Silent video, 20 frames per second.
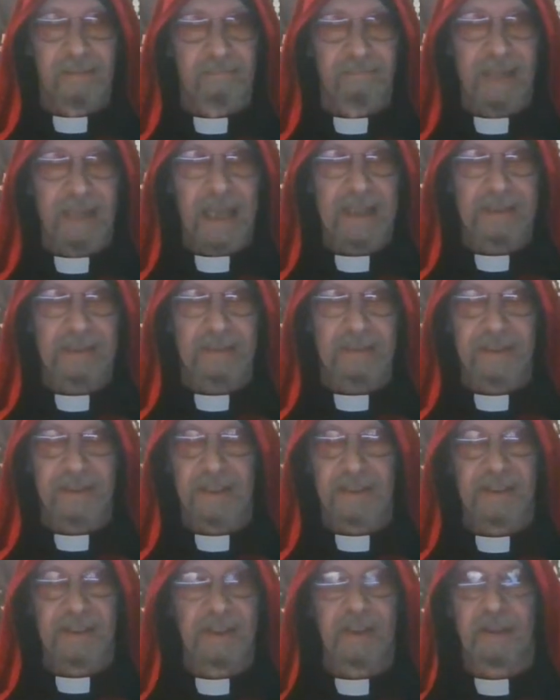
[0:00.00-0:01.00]
Back
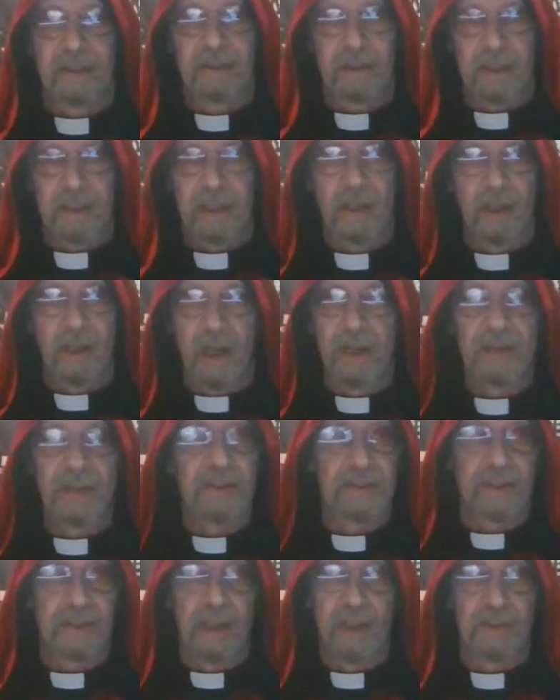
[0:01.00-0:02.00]
1600,
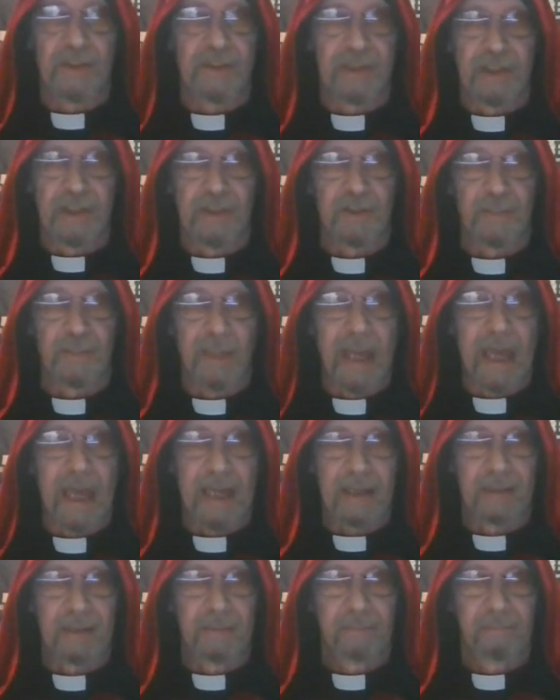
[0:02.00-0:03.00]
hundreds and hundreds of years back.